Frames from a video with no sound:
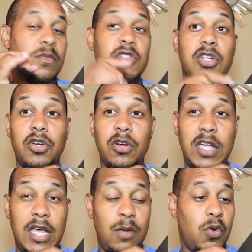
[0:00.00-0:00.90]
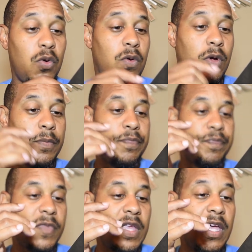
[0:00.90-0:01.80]
secure cable,
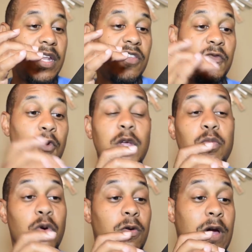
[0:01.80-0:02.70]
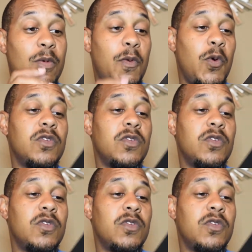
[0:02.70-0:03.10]
and it's fully programmable.